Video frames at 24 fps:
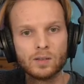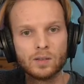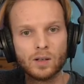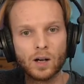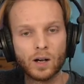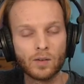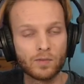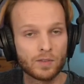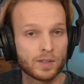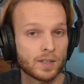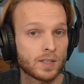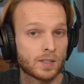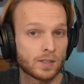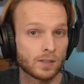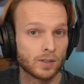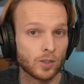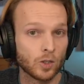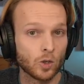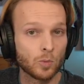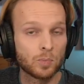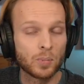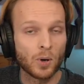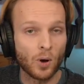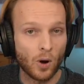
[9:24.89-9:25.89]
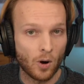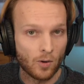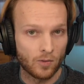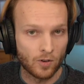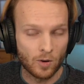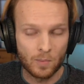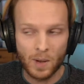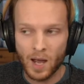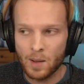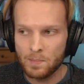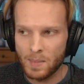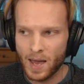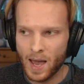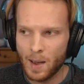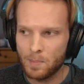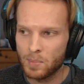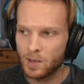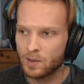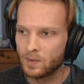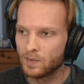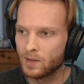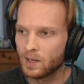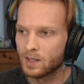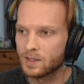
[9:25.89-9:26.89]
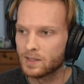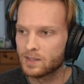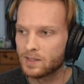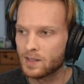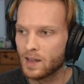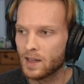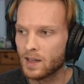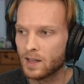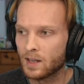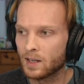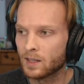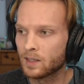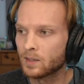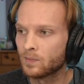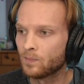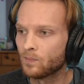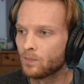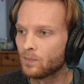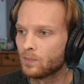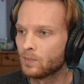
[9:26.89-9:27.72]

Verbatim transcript: of this loop over my map and saying,